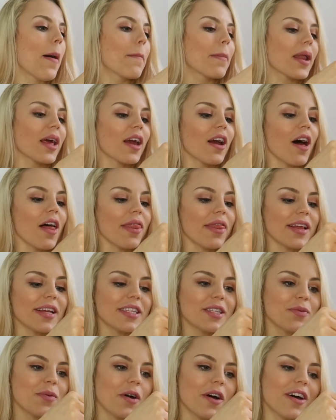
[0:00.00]
But I got
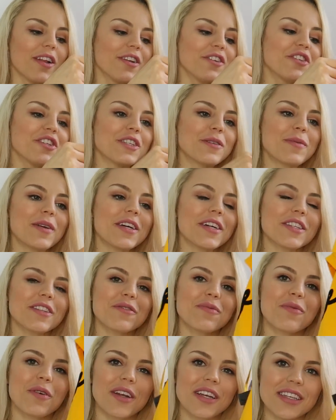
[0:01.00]
this one just because
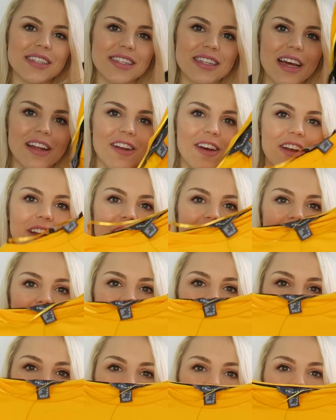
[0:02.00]
of what it said on it.
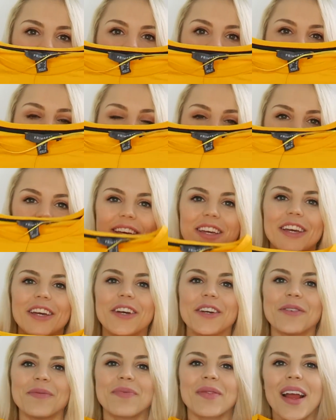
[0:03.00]
I thought it was quite
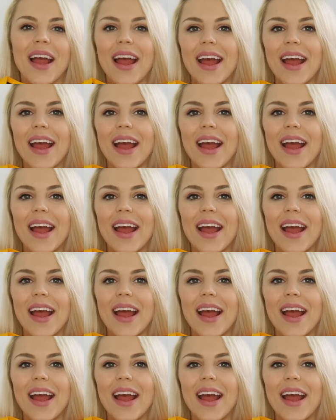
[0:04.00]
cute.